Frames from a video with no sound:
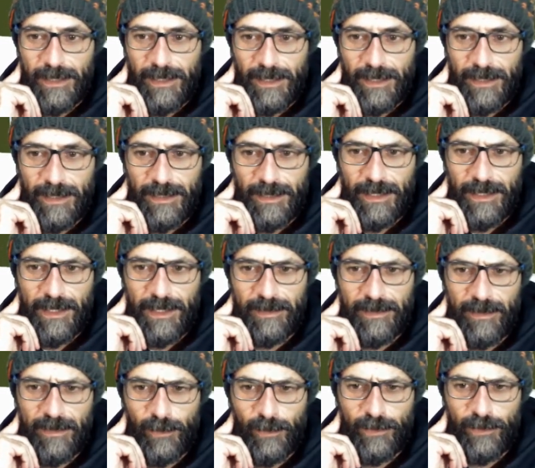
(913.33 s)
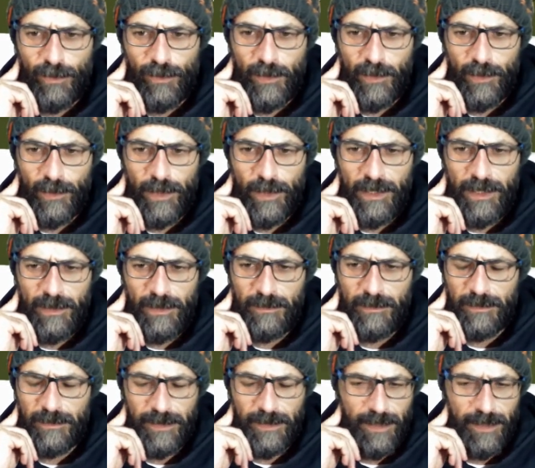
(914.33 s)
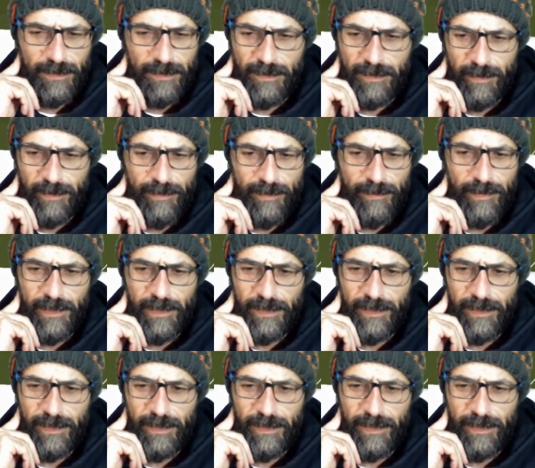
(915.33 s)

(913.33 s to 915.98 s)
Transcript: And then I think we drew 1-1. I can't remember.